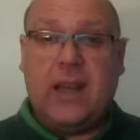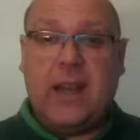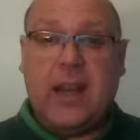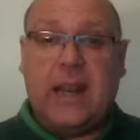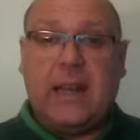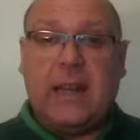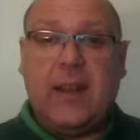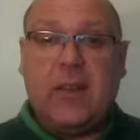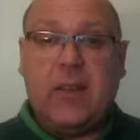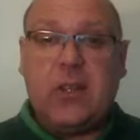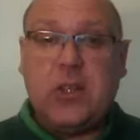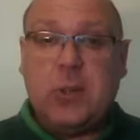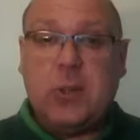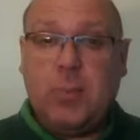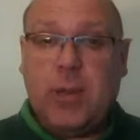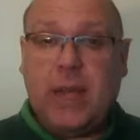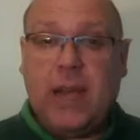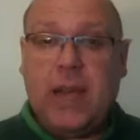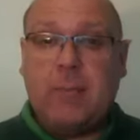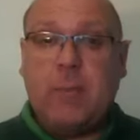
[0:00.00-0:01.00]
Elisha
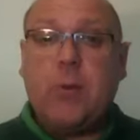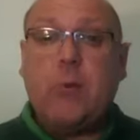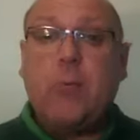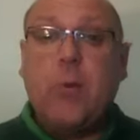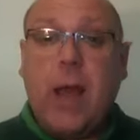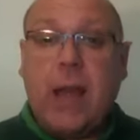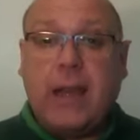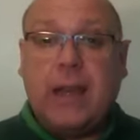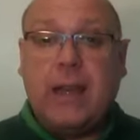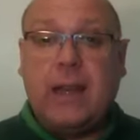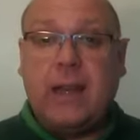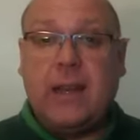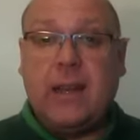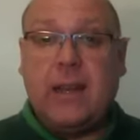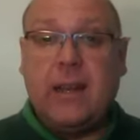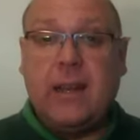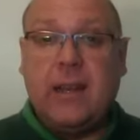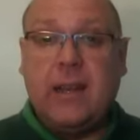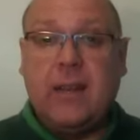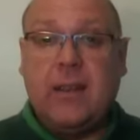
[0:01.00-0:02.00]
became a regular
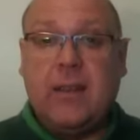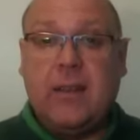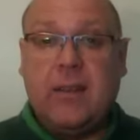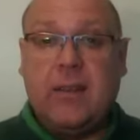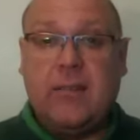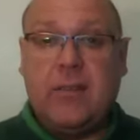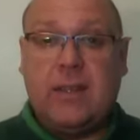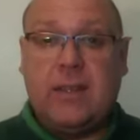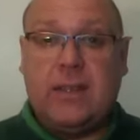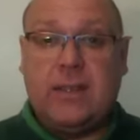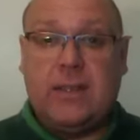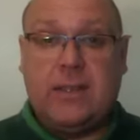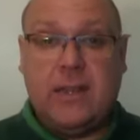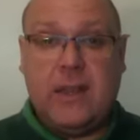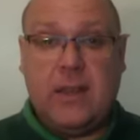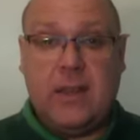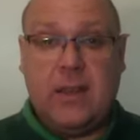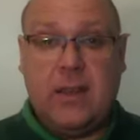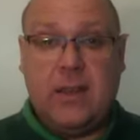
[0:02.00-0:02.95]
visitor